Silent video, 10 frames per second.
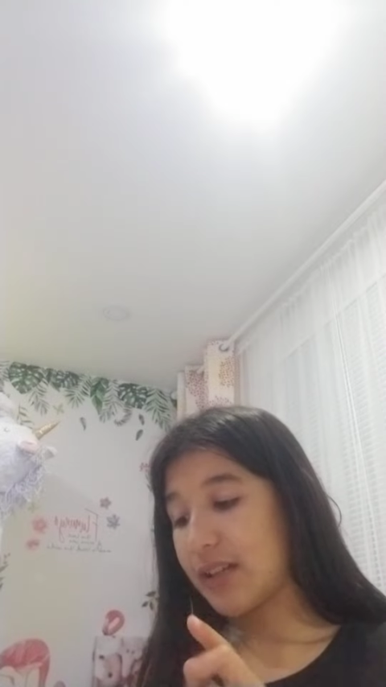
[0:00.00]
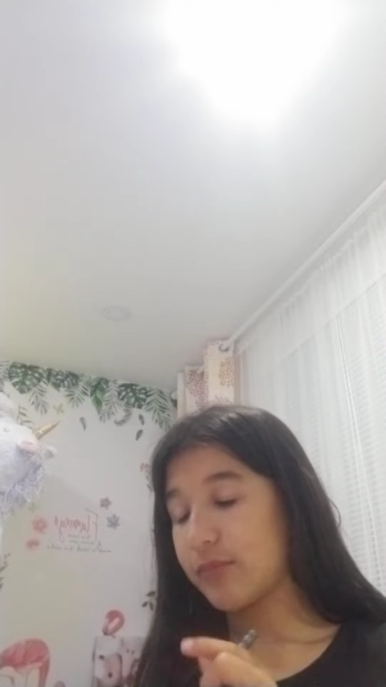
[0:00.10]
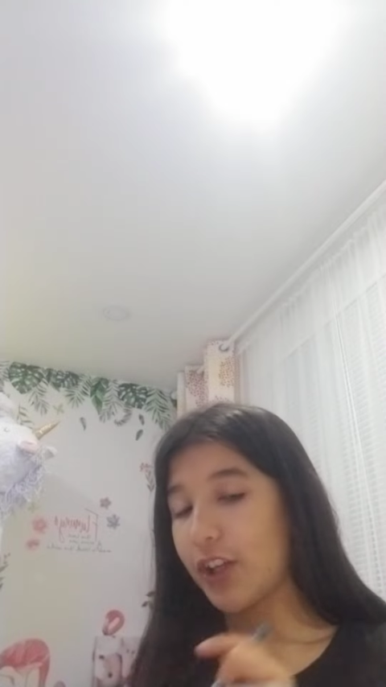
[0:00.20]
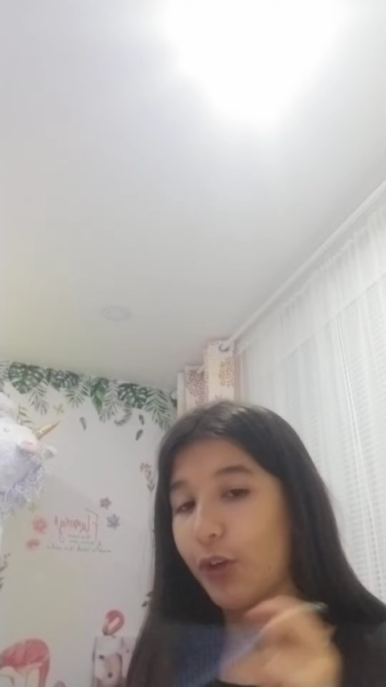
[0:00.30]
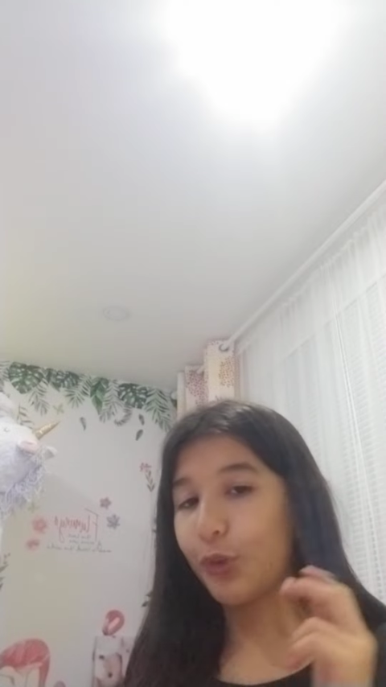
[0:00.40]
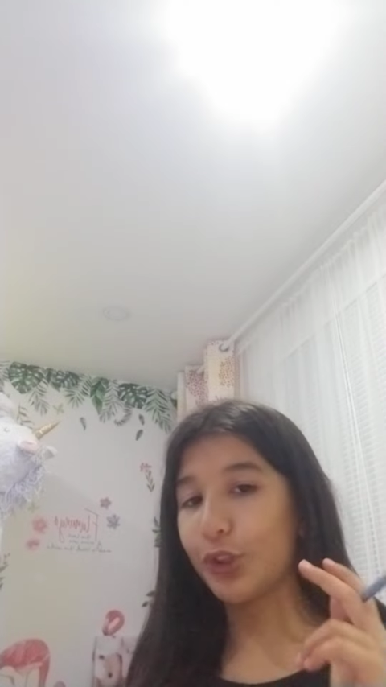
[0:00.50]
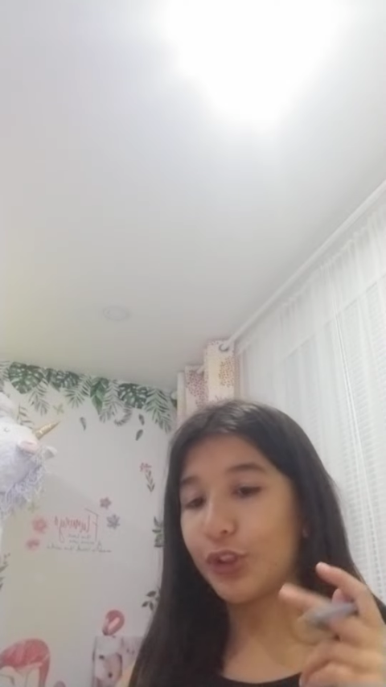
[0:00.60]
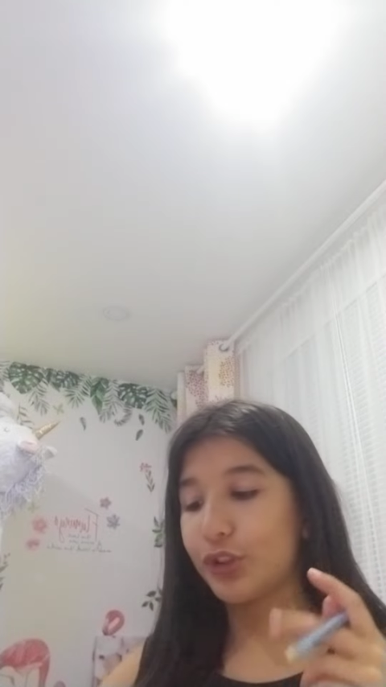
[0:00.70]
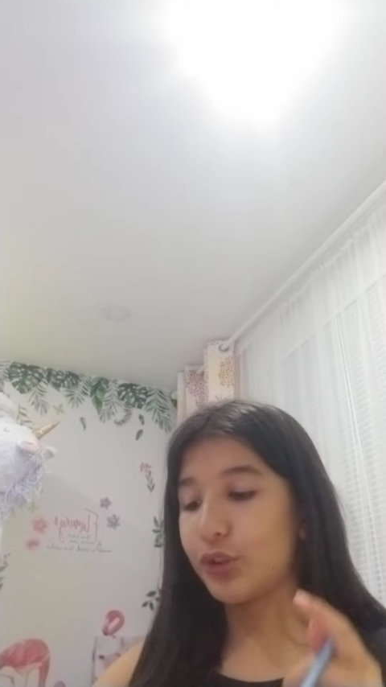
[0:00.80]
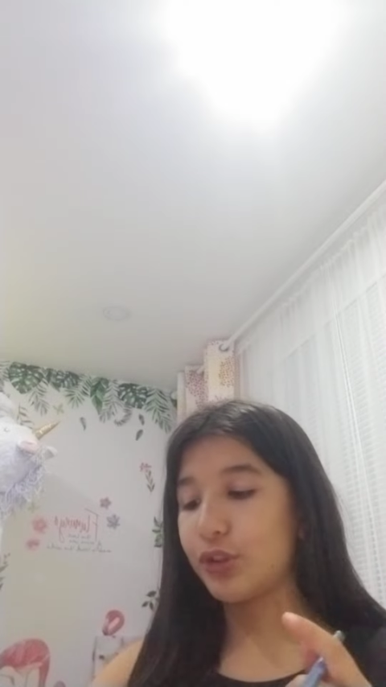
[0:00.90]
I'm not
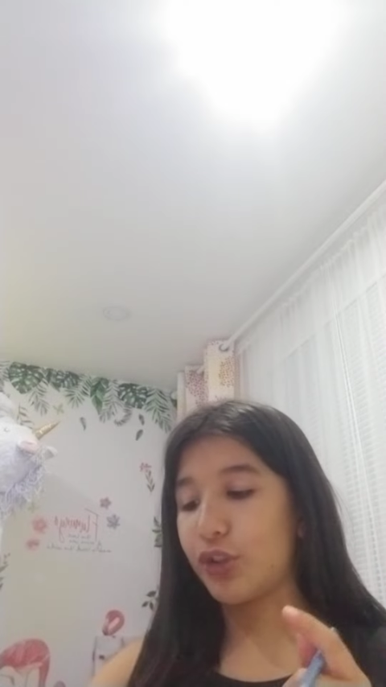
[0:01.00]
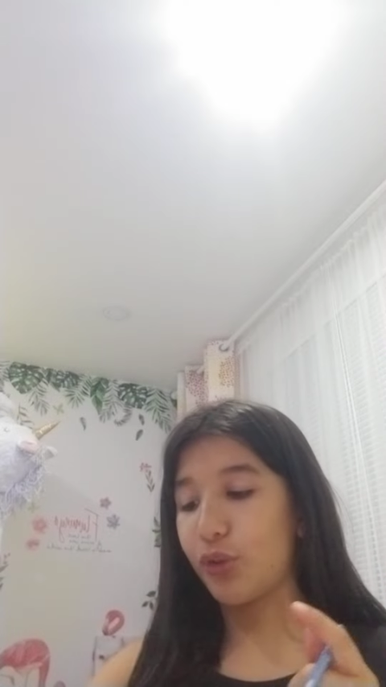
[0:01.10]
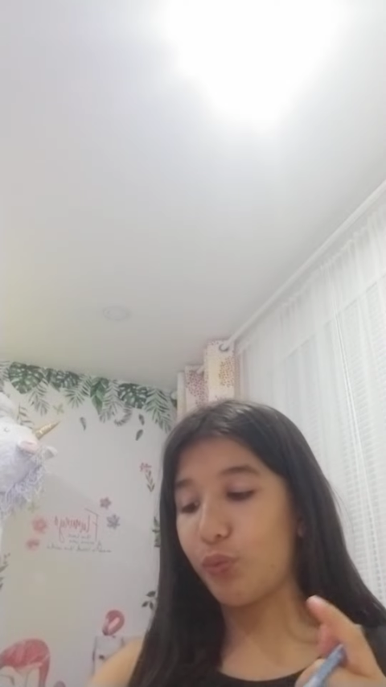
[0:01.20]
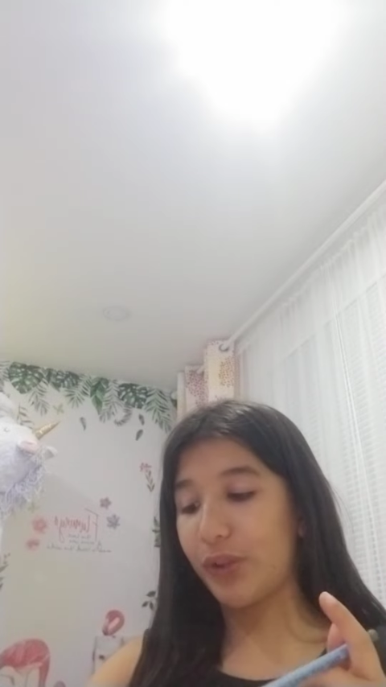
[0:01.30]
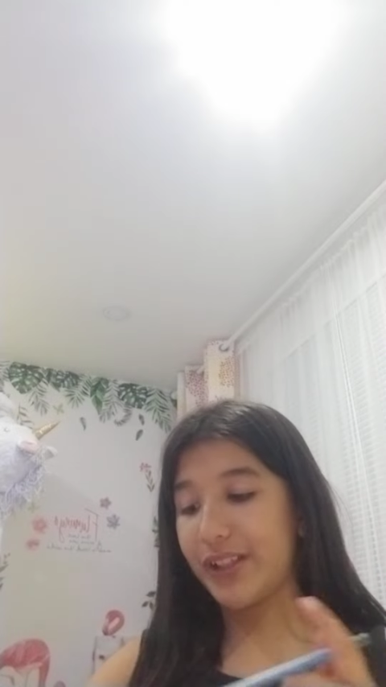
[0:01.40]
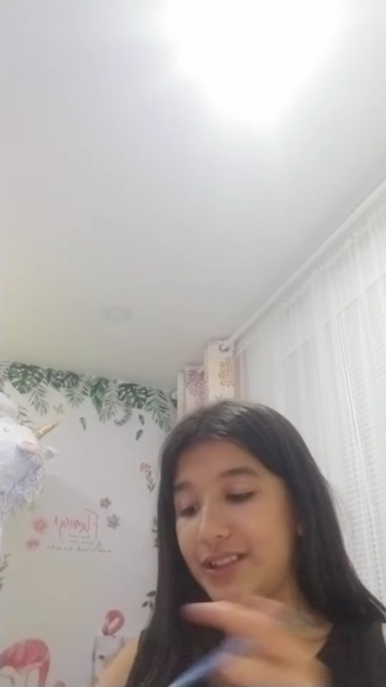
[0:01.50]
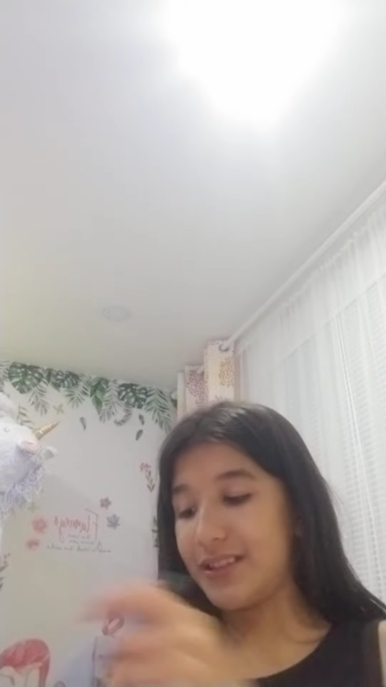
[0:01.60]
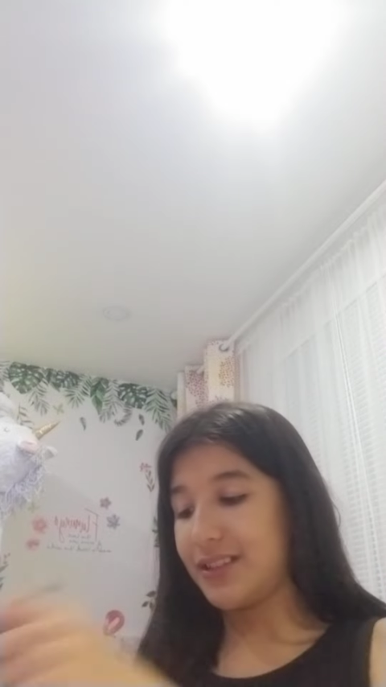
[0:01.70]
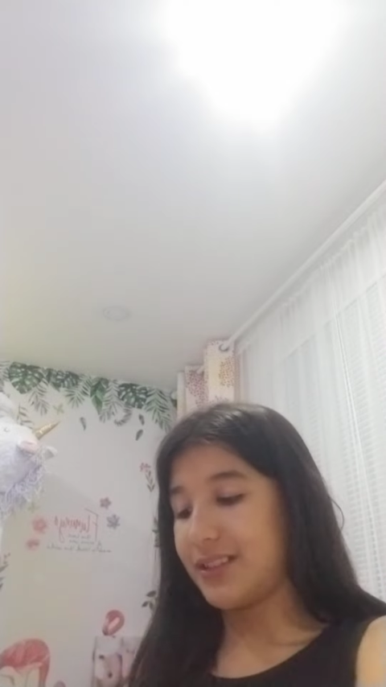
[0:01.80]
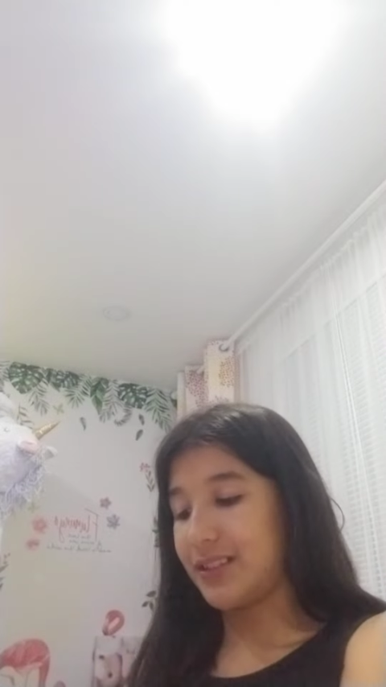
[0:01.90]
going to really
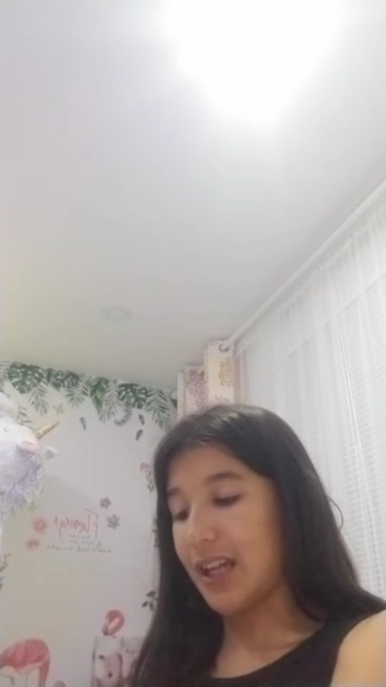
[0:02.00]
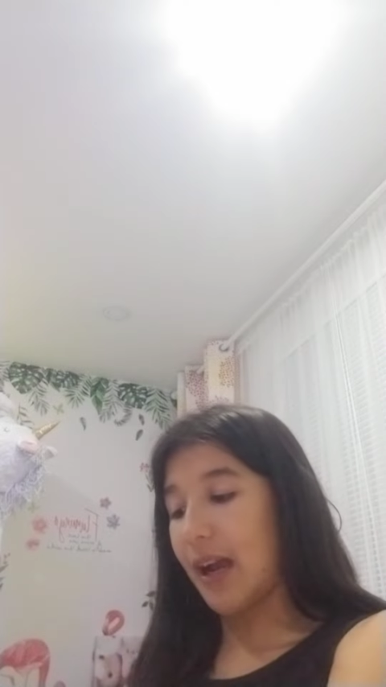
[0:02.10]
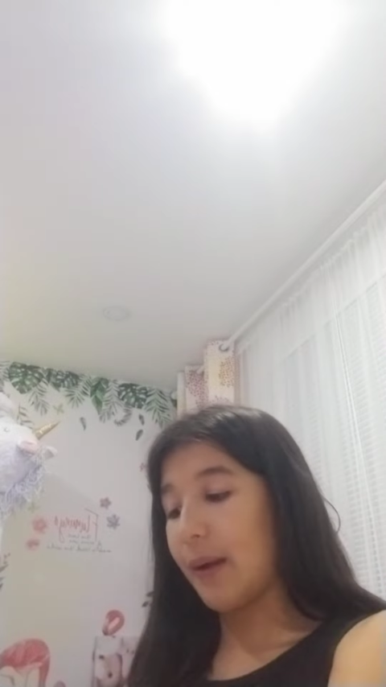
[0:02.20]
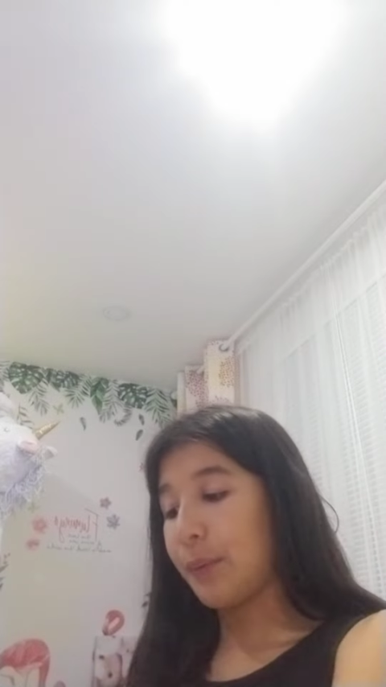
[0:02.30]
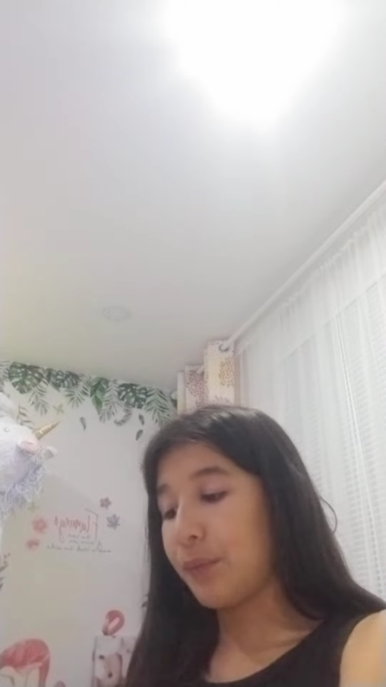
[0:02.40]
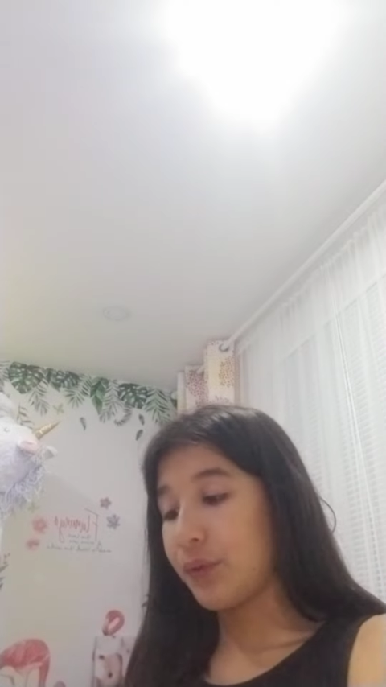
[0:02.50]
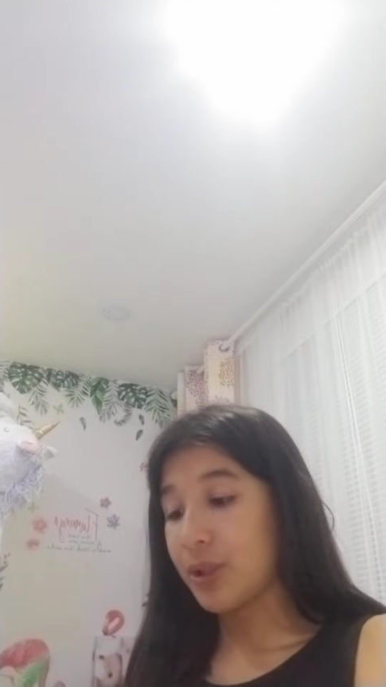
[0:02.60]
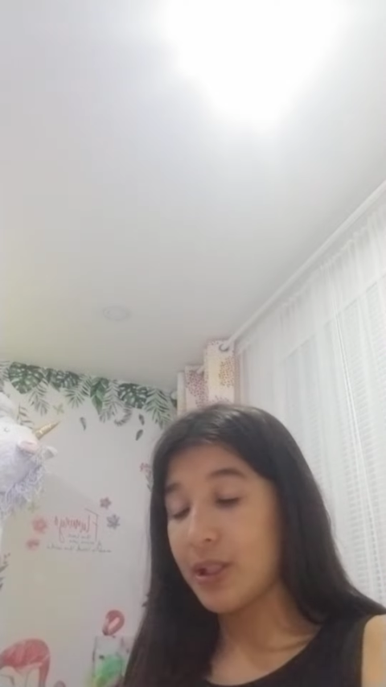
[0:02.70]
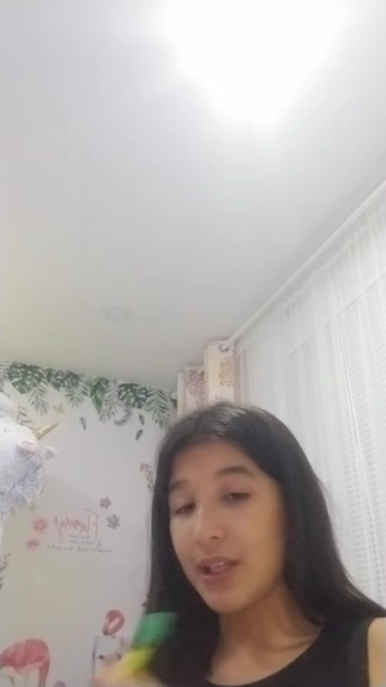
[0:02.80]
dabs.